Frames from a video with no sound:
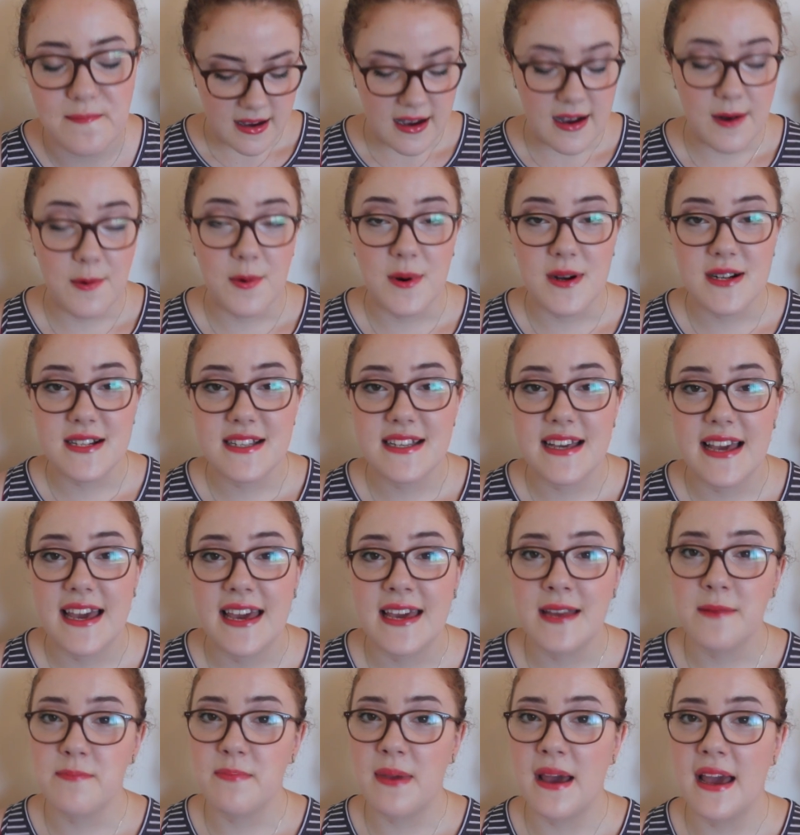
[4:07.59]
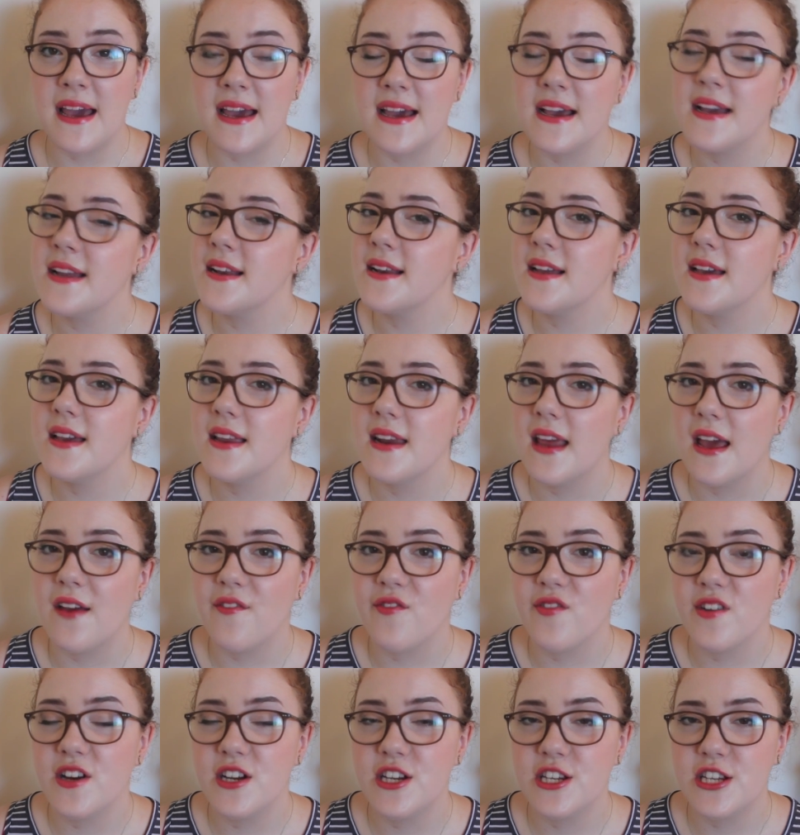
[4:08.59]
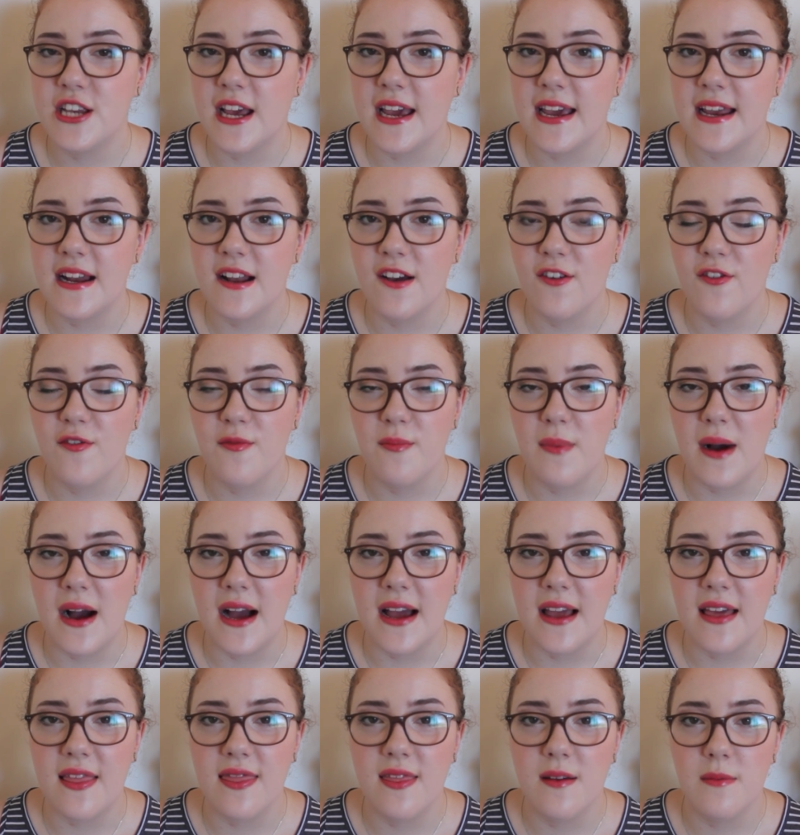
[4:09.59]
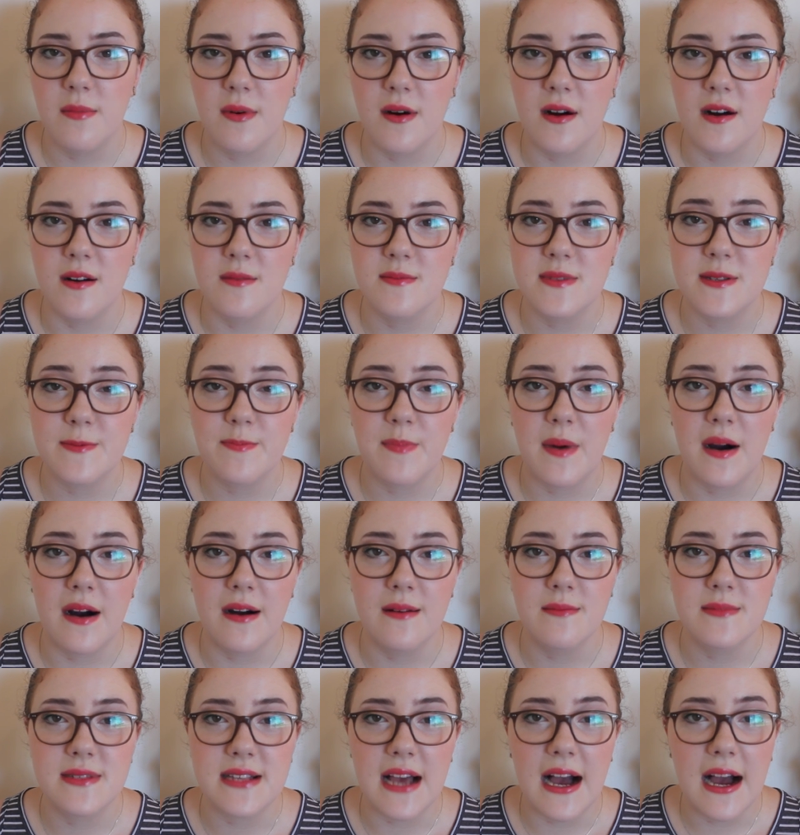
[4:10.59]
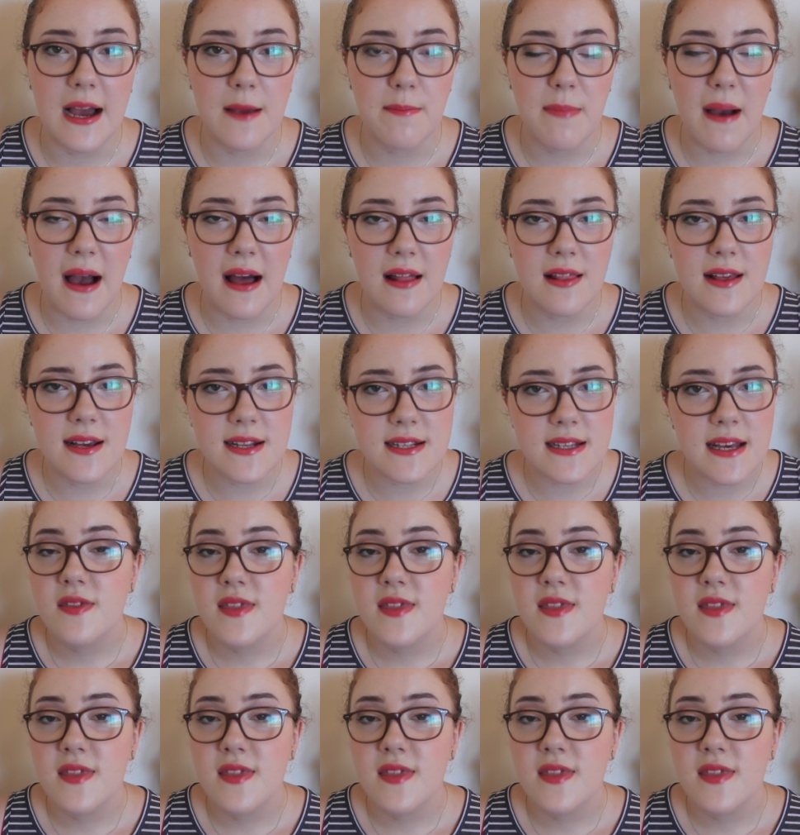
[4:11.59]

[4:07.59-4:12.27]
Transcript: I want to hit pan in every shade of my The Balm's Balm's Eye palette.